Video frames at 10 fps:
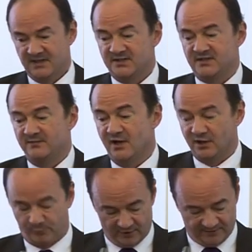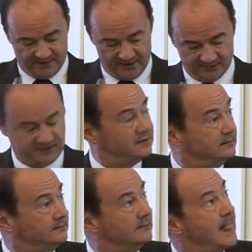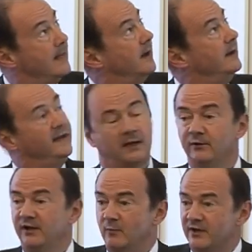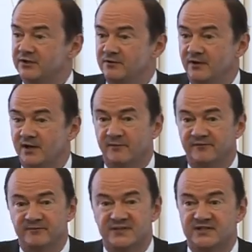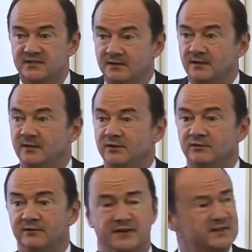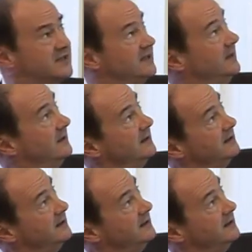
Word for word: Some younger profiles, uh, including one or two that come from this university.